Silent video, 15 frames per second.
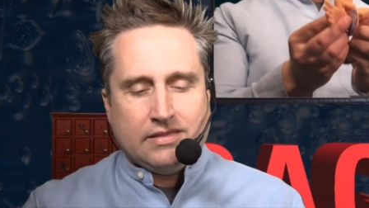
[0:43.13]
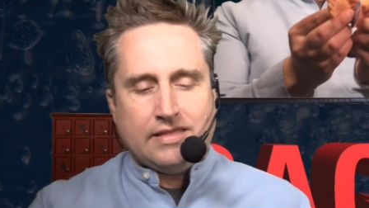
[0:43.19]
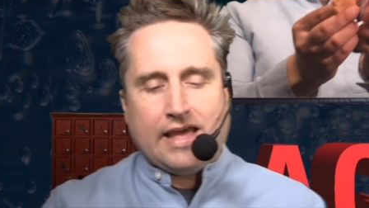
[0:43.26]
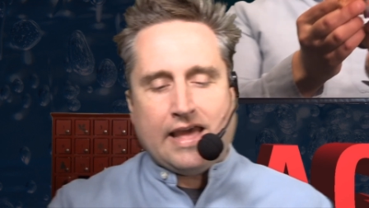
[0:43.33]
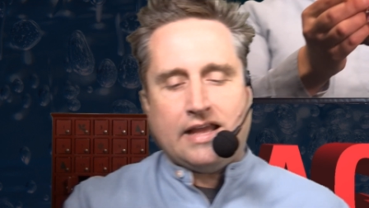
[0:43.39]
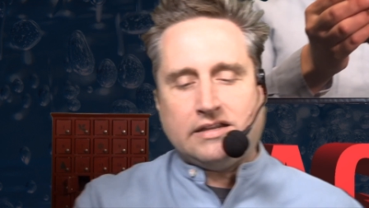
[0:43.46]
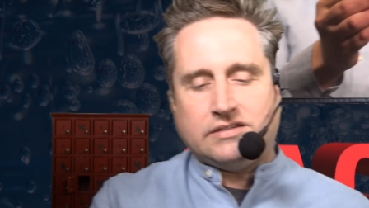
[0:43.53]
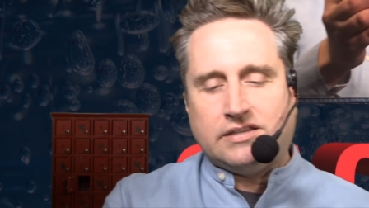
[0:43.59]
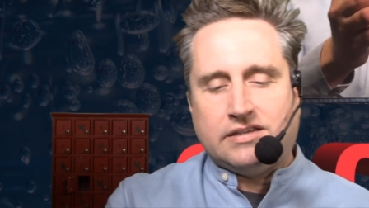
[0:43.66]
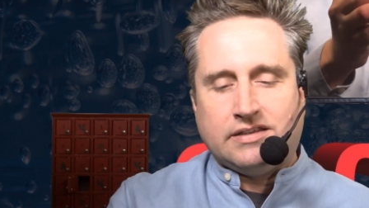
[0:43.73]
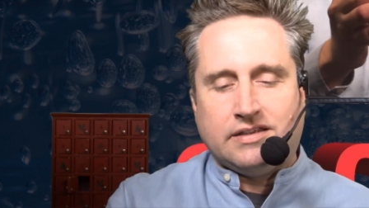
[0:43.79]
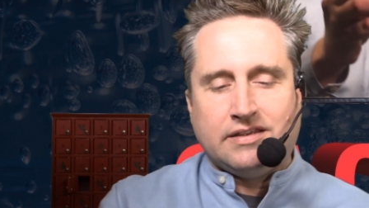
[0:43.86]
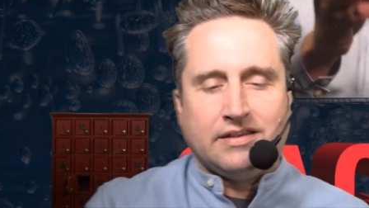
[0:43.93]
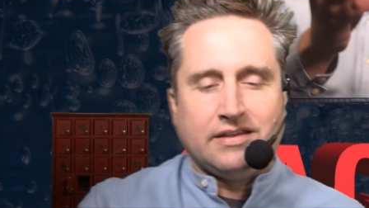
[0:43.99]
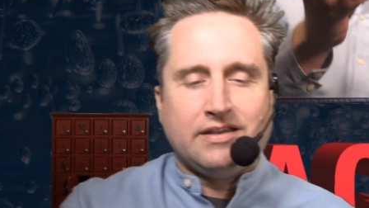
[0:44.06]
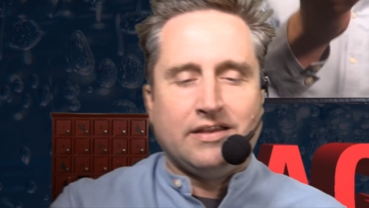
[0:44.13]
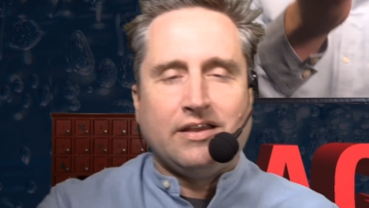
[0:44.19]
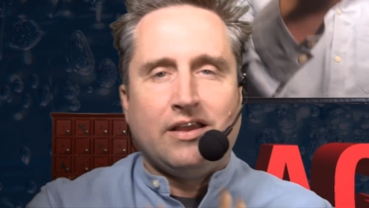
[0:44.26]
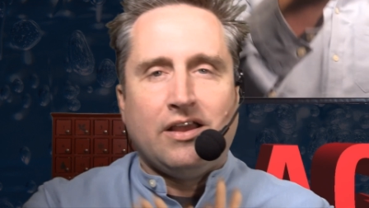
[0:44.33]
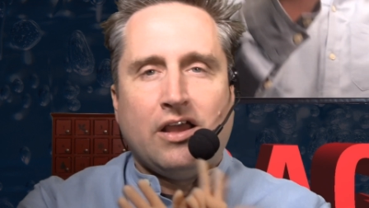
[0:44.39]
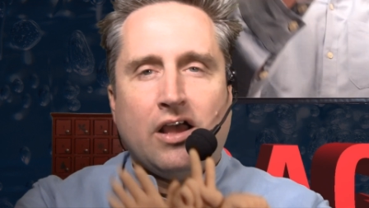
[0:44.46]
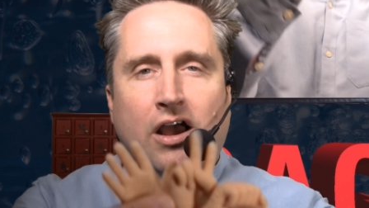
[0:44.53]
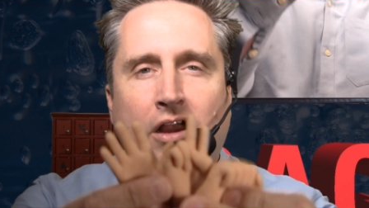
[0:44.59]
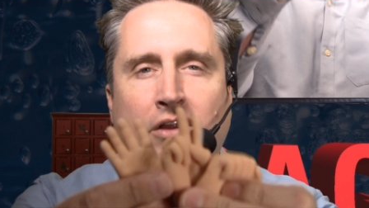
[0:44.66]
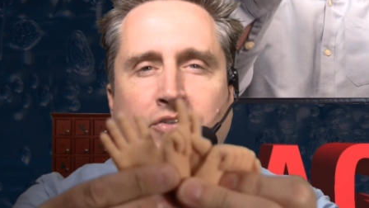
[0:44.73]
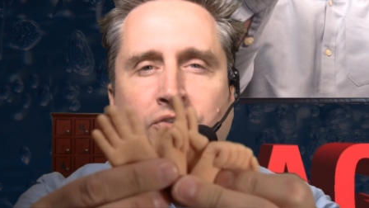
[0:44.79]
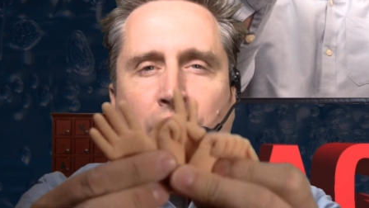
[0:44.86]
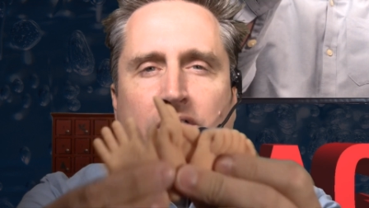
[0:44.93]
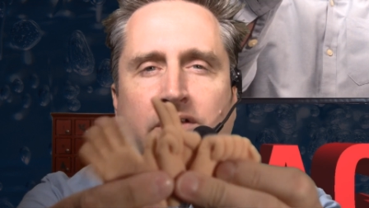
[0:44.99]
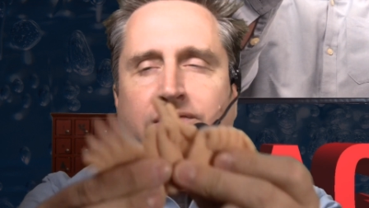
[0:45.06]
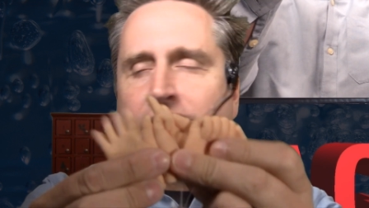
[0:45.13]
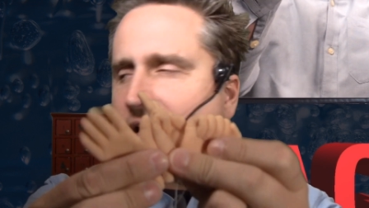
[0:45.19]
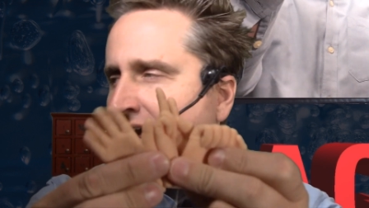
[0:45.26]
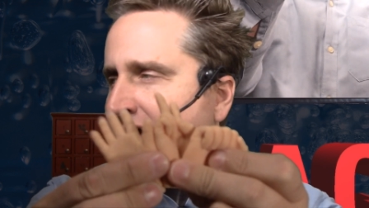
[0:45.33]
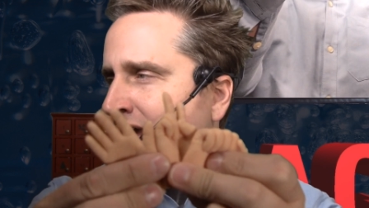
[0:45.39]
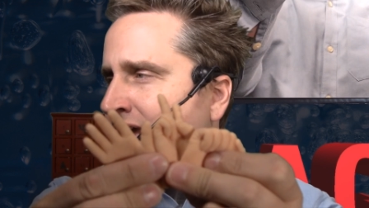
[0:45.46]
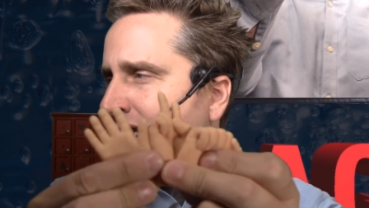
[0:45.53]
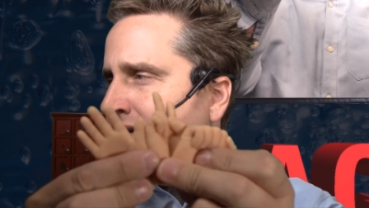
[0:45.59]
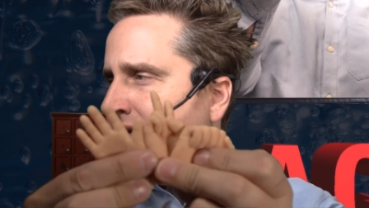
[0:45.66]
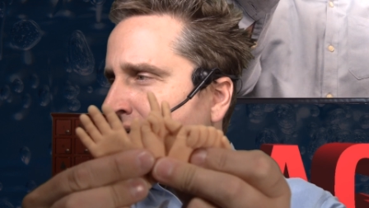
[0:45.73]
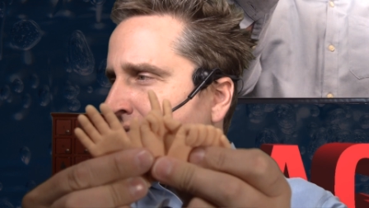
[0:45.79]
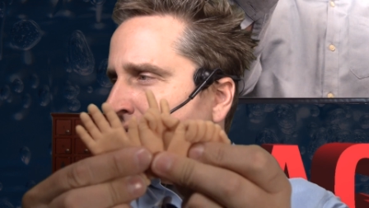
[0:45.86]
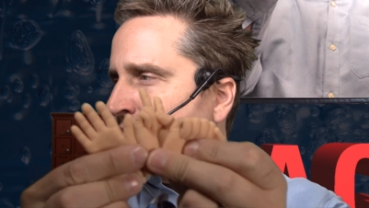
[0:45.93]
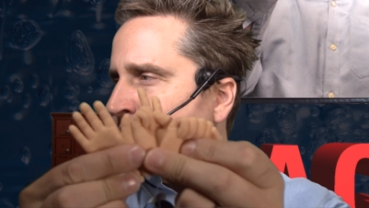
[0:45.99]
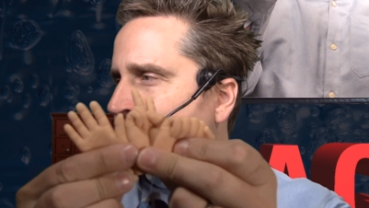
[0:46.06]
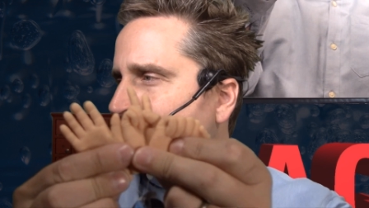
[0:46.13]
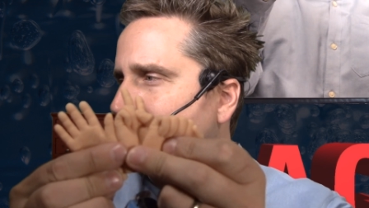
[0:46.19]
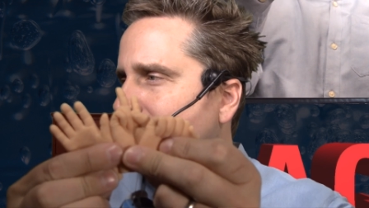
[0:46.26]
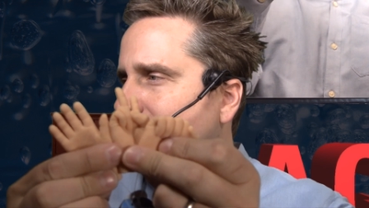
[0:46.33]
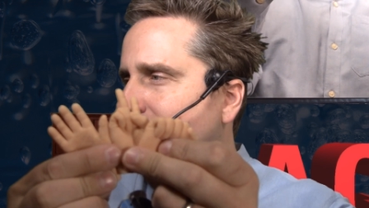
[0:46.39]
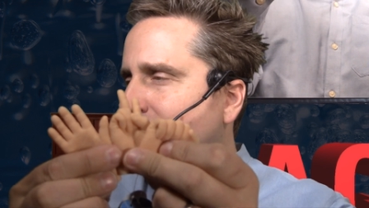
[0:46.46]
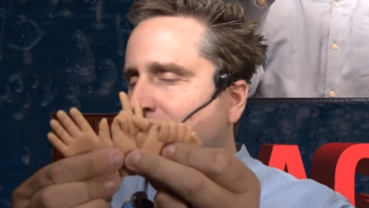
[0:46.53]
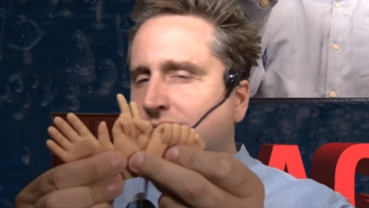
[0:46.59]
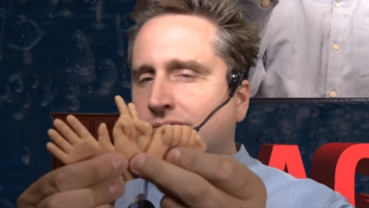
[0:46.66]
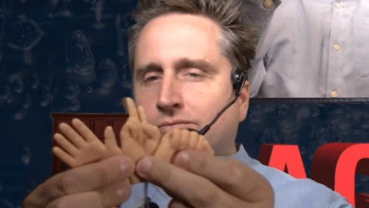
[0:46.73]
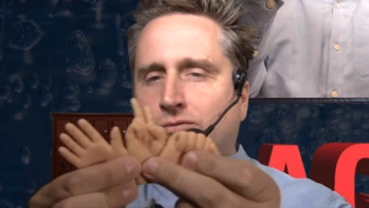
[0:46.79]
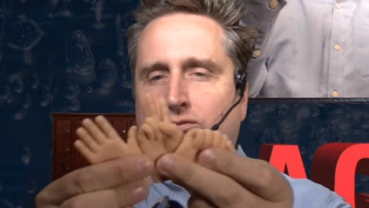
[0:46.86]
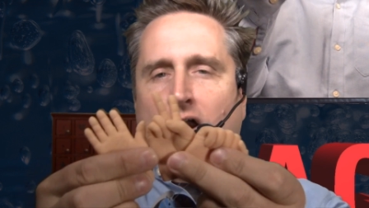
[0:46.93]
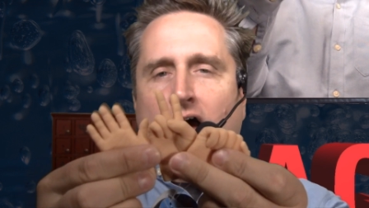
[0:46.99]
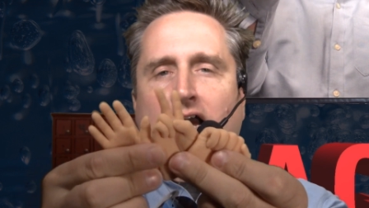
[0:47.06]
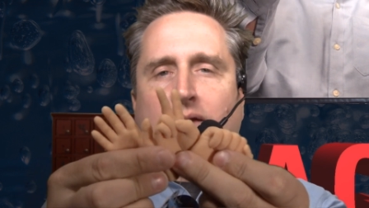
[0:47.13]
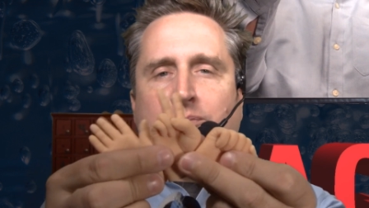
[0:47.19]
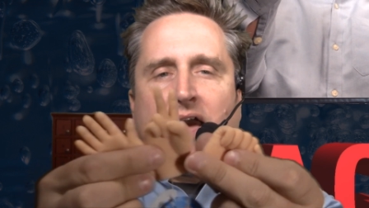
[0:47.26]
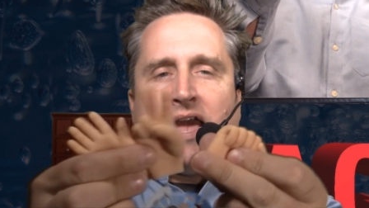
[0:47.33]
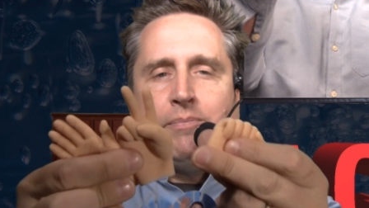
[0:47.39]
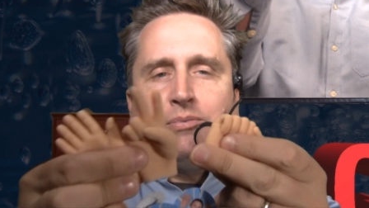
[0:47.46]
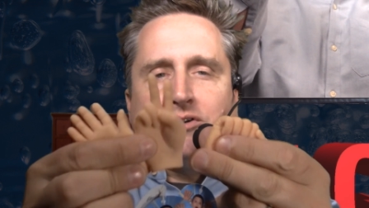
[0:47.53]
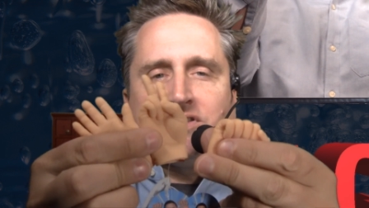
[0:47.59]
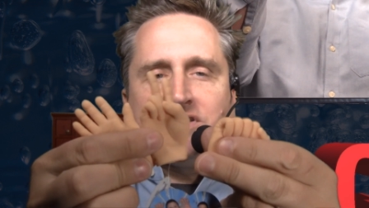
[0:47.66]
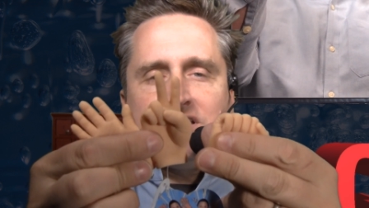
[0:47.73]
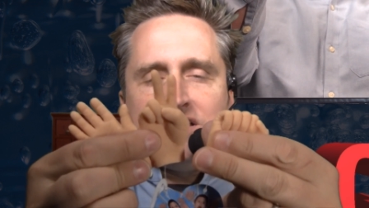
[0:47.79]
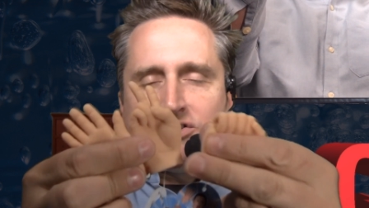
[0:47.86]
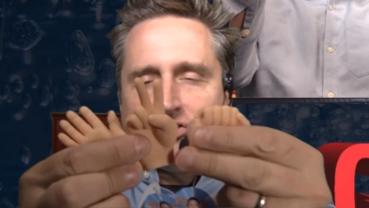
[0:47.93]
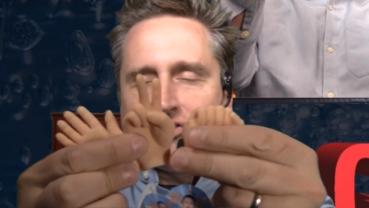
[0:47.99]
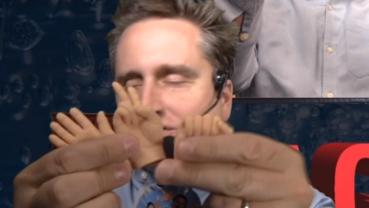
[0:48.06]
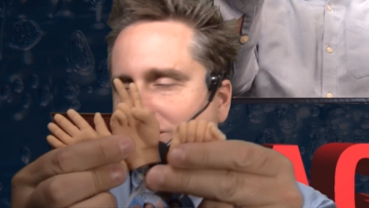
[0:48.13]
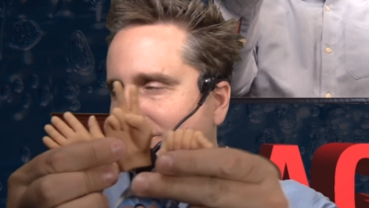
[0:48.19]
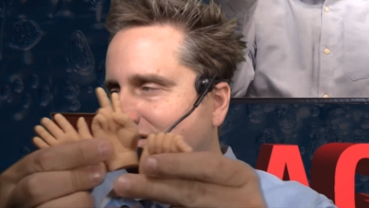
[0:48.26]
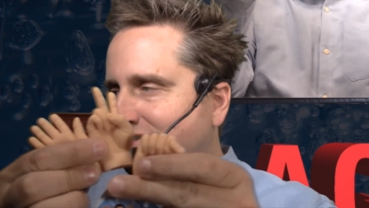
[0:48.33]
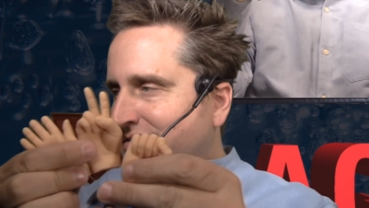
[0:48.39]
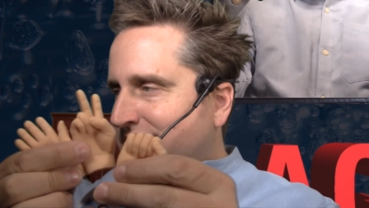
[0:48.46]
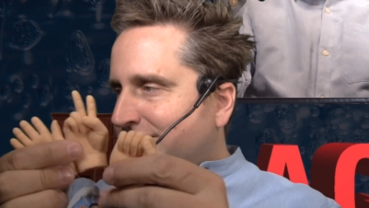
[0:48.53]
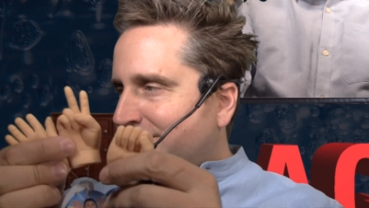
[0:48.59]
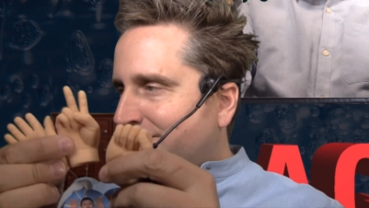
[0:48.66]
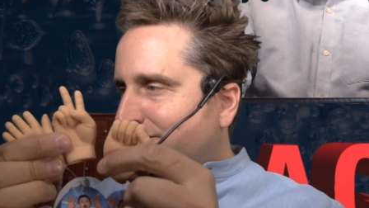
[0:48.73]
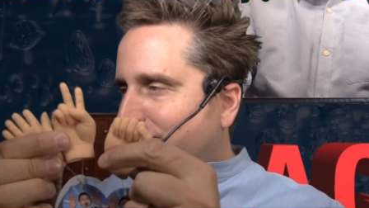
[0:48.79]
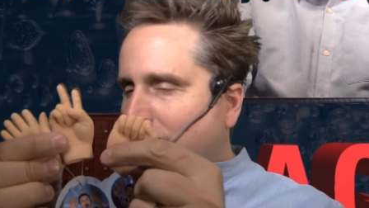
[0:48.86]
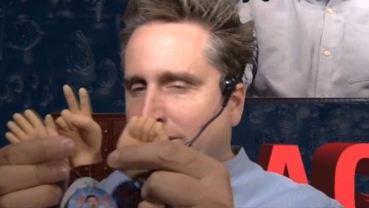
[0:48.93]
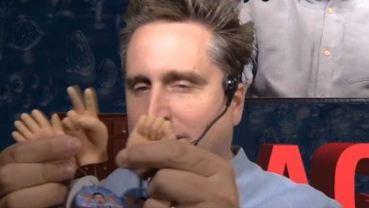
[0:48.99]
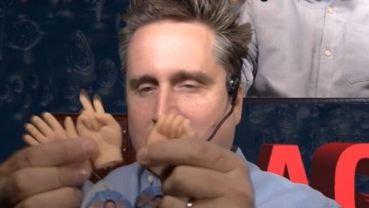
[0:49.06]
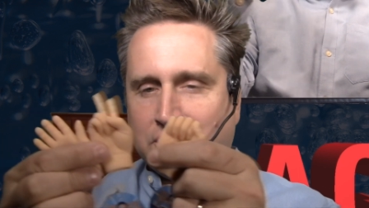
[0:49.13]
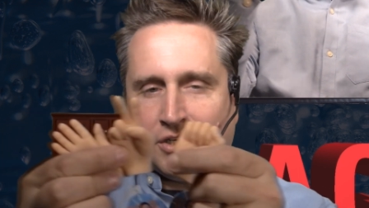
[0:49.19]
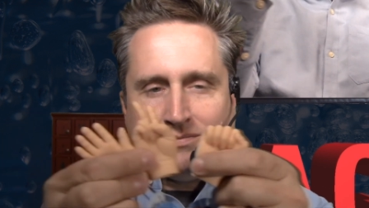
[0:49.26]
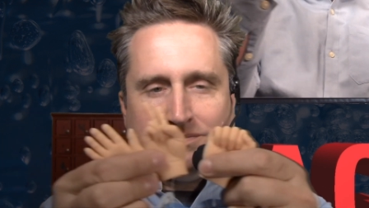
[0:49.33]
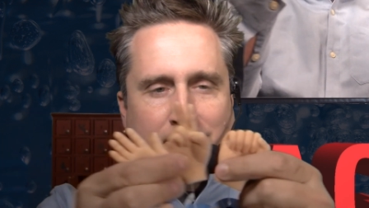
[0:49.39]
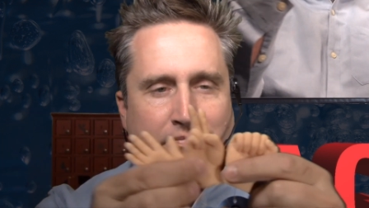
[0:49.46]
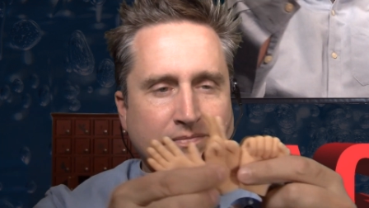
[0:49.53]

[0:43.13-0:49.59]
that are sort of in a rock, paper, scissors formation.